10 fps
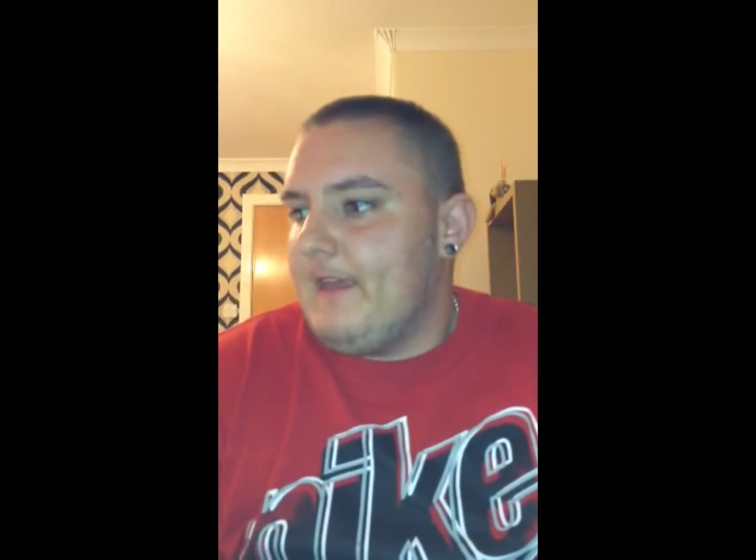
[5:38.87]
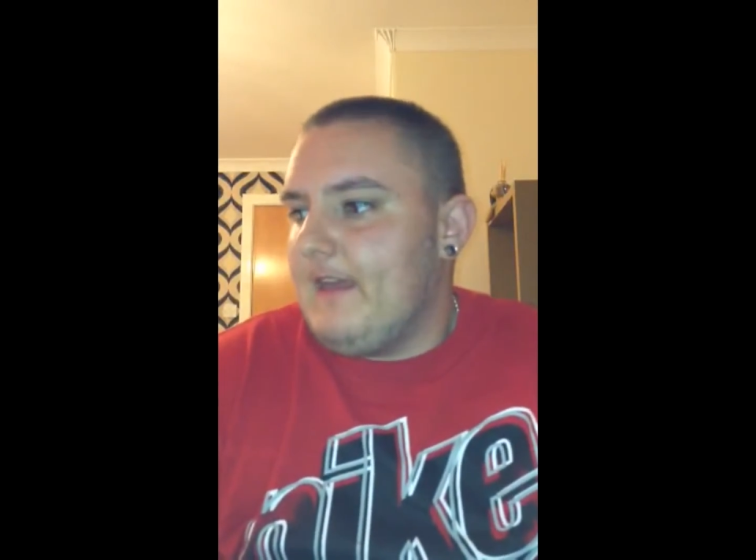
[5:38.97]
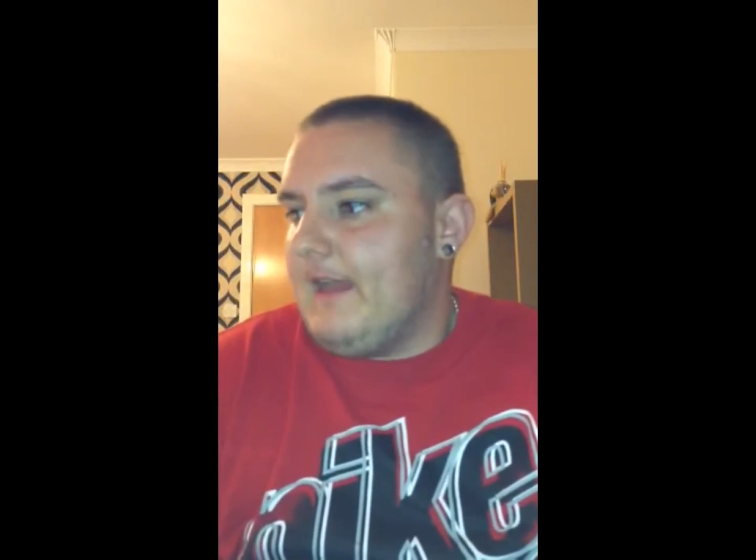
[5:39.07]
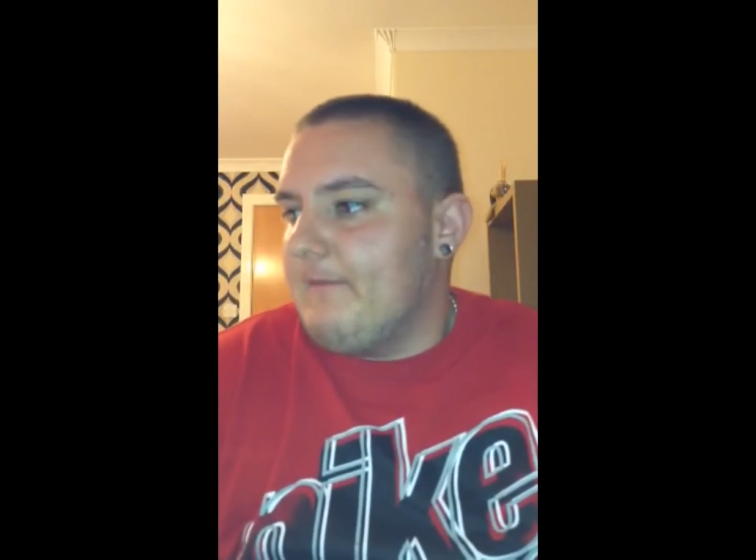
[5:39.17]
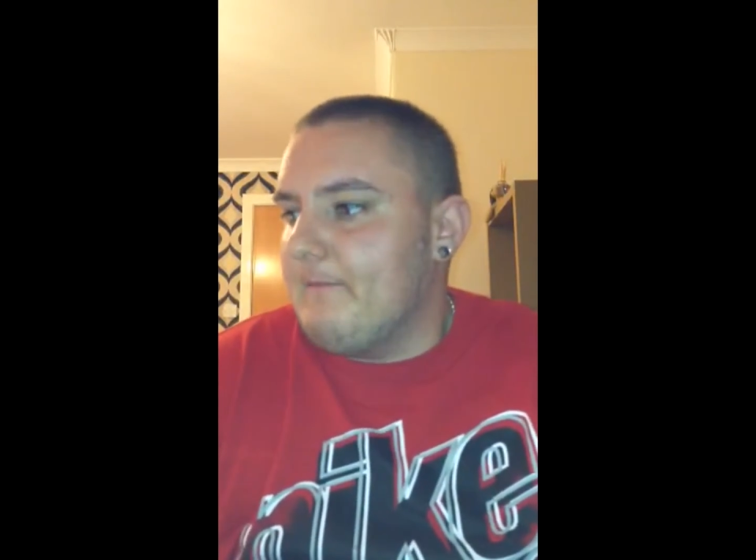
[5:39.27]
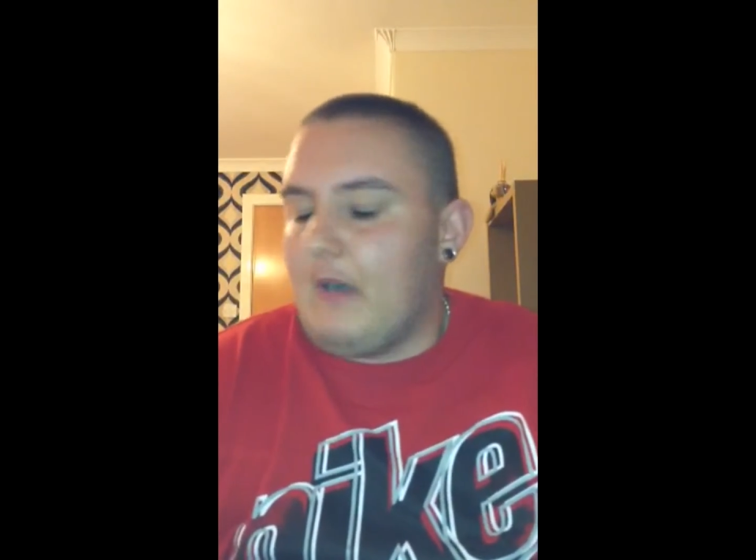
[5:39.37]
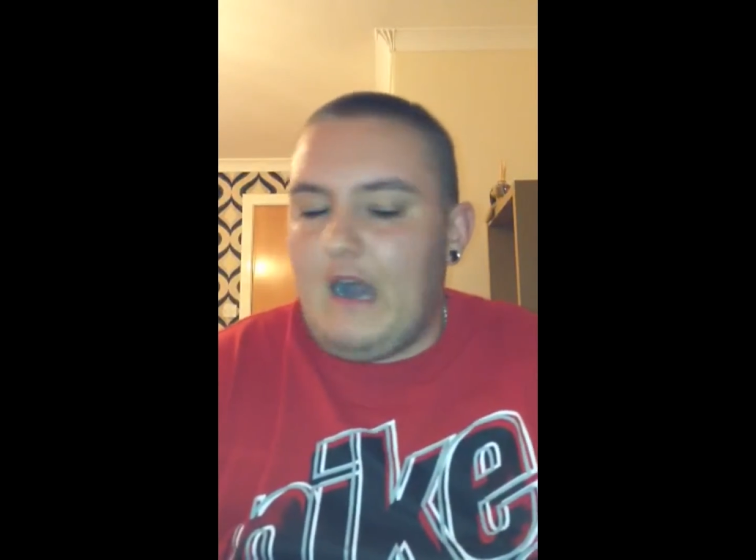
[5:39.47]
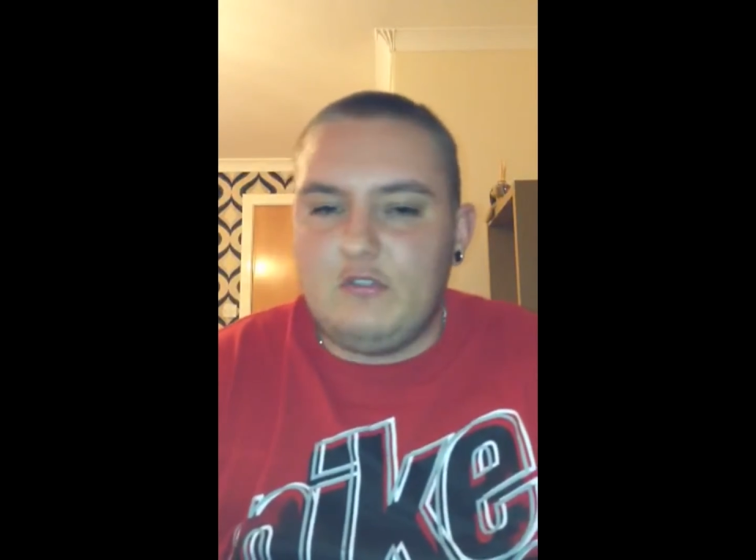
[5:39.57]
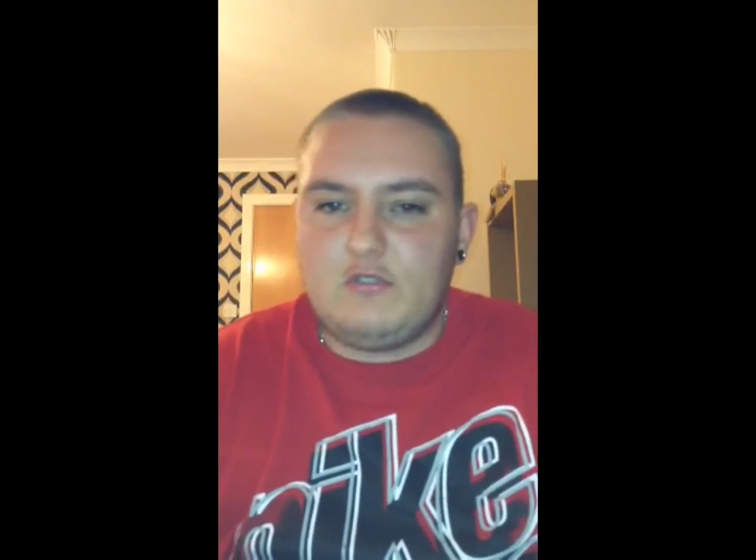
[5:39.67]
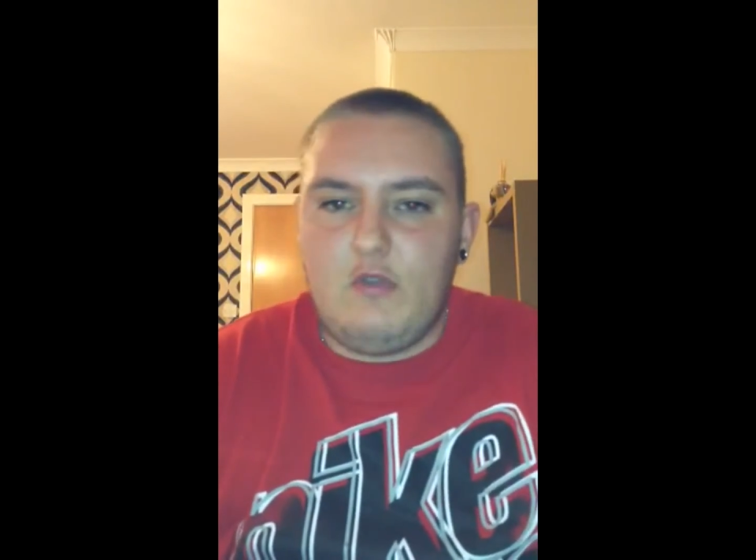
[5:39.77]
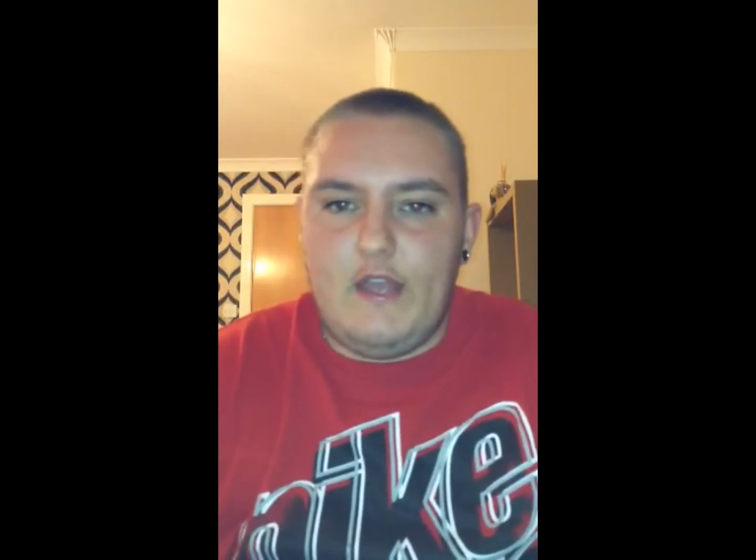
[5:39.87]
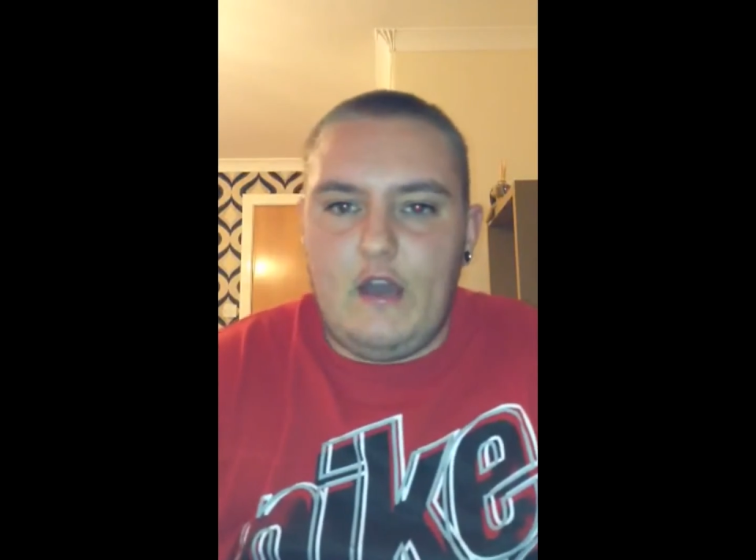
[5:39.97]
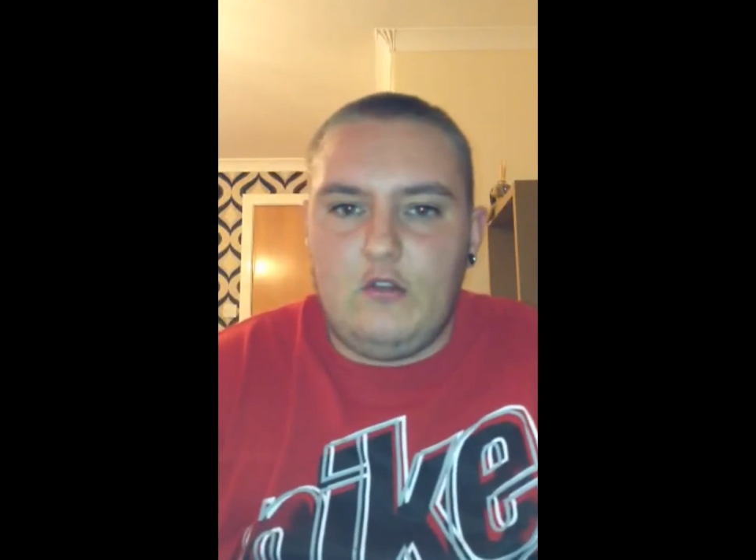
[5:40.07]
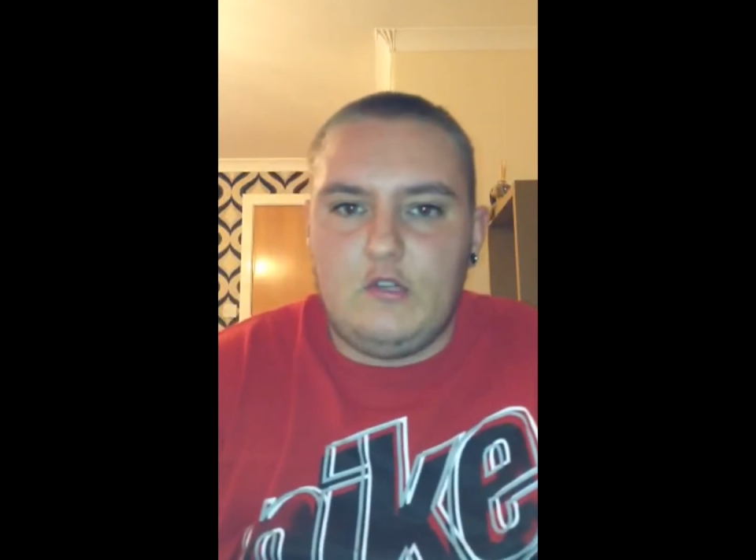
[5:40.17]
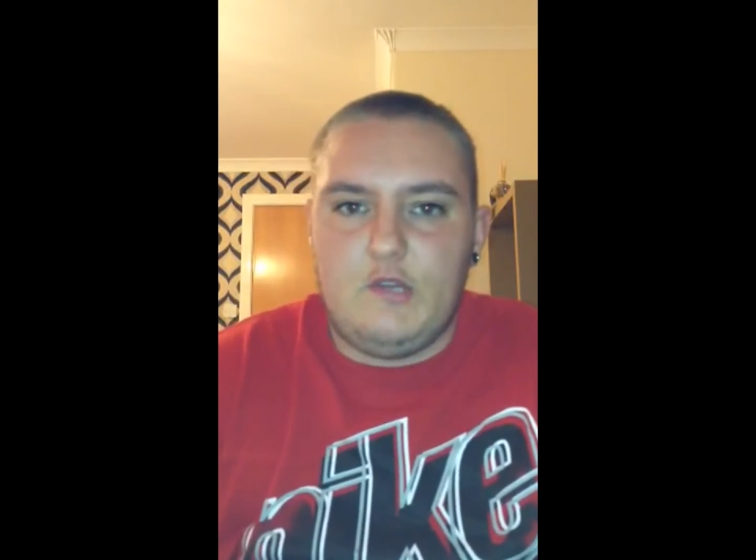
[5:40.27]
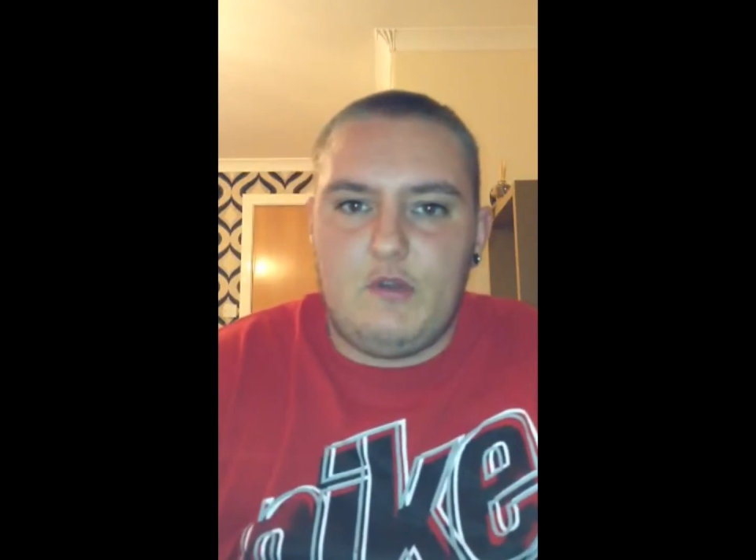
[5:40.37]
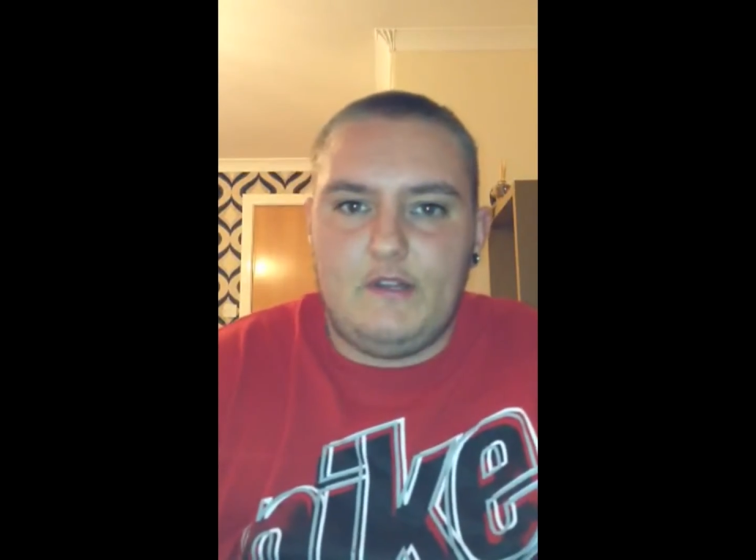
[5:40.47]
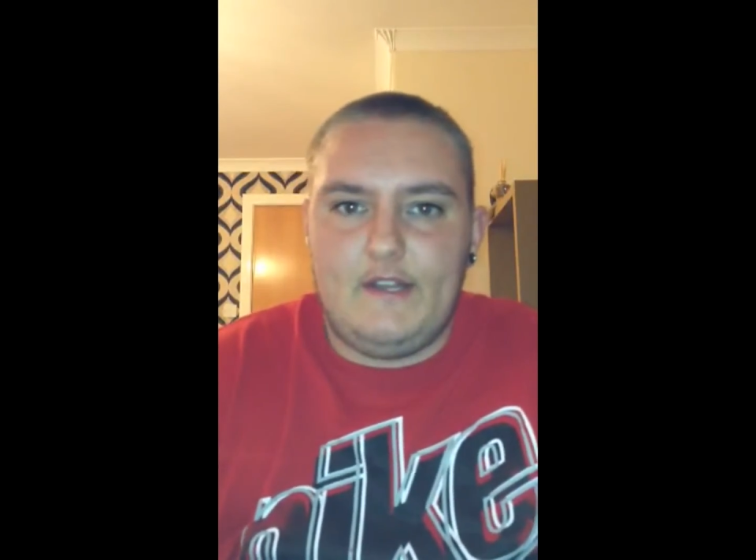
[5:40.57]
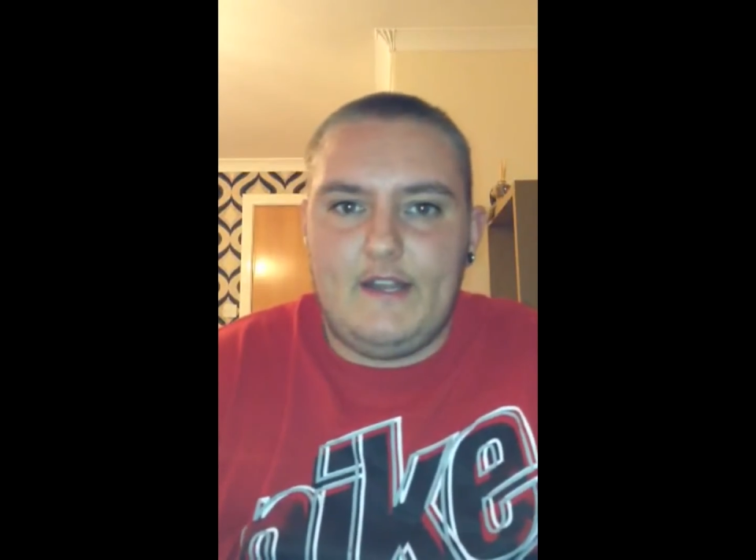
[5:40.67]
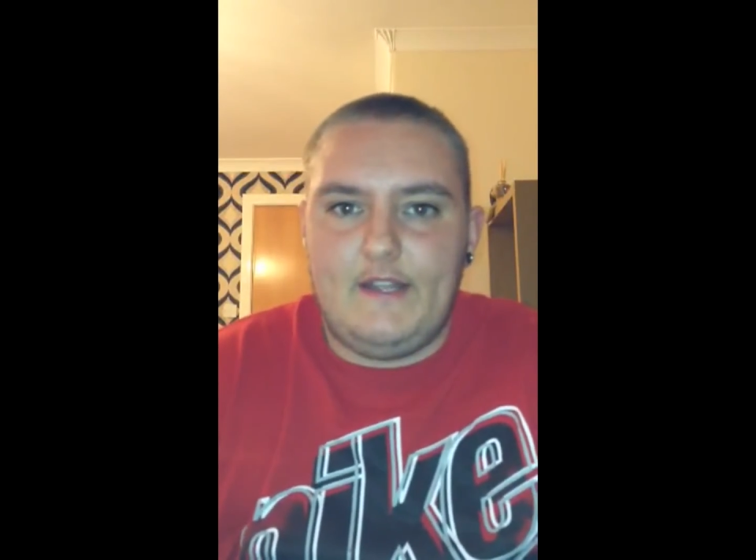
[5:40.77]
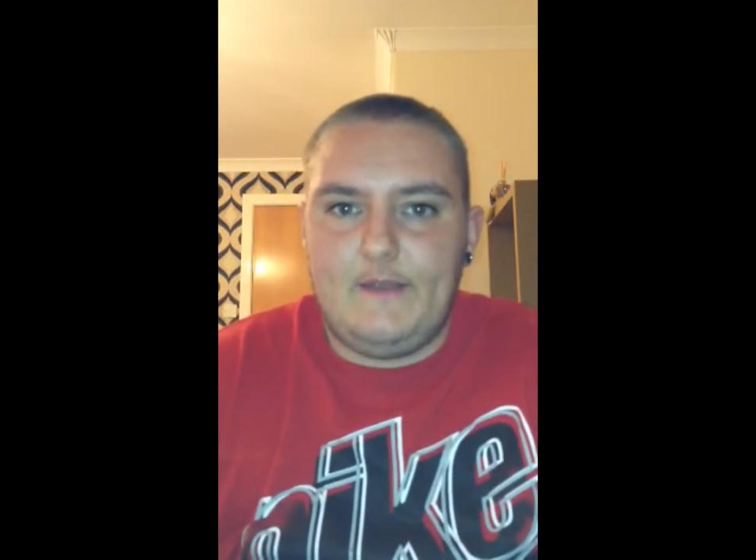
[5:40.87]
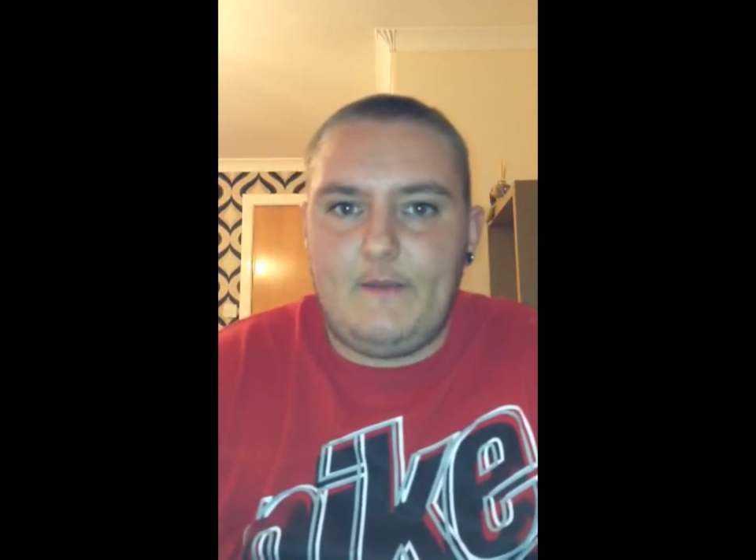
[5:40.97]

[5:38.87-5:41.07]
But I was quite ill on the Monday night.